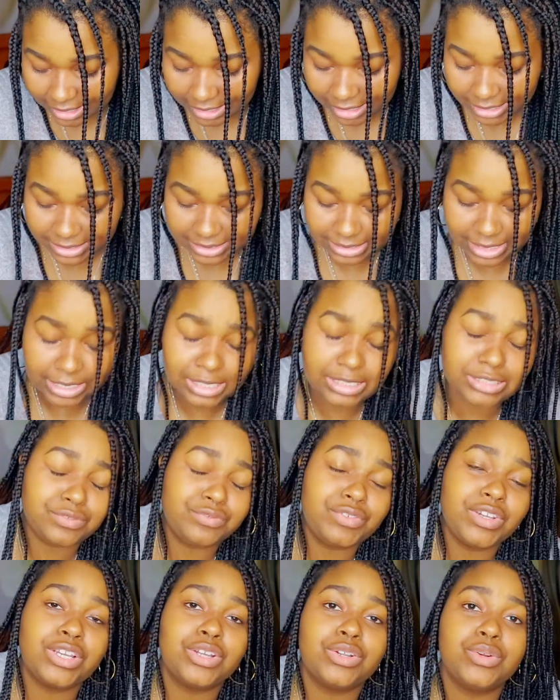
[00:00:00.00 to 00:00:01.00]
and they're saying it's
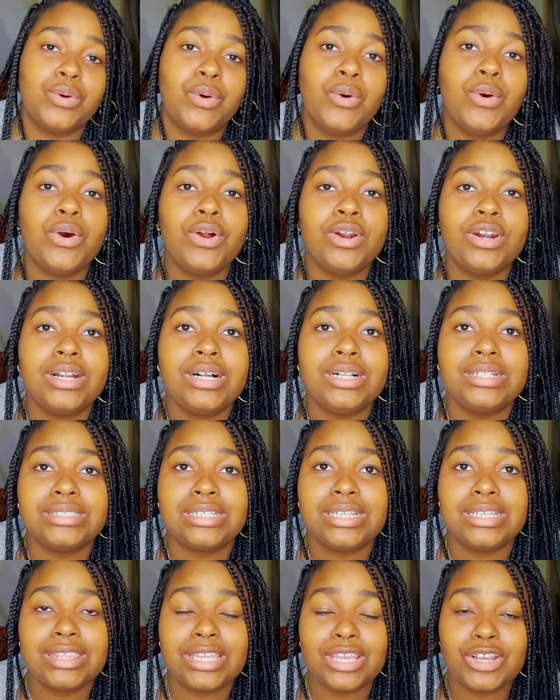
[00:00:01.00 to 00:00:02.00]
freaking
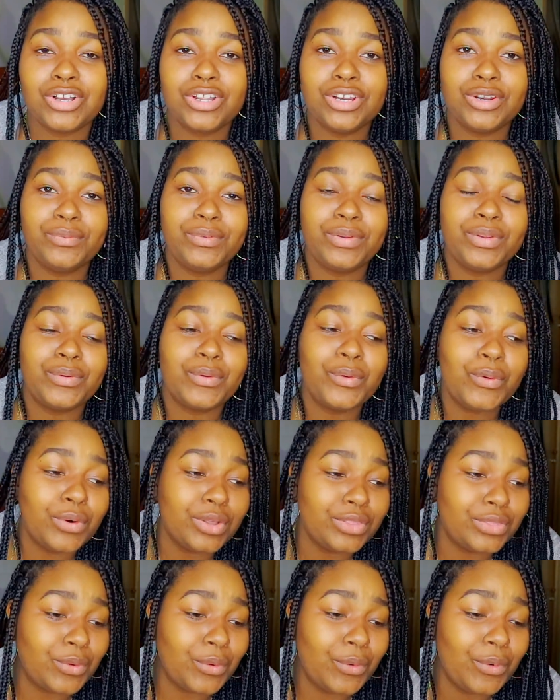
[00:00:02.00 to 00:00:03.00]
orals, and they're gonna record the